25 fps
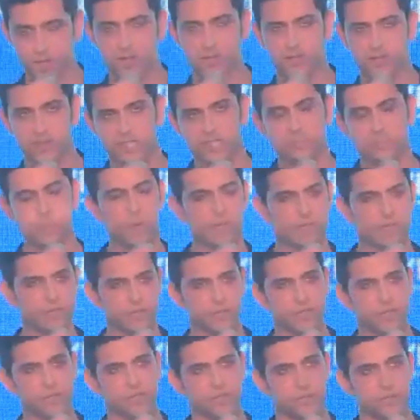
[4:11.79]
take this
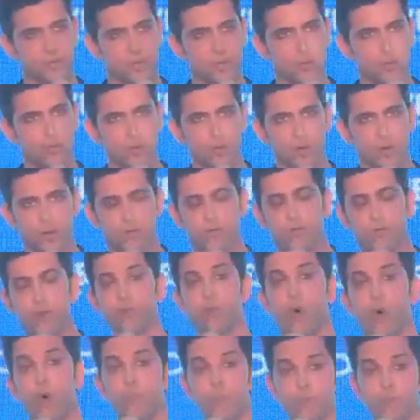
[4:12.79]
message to a few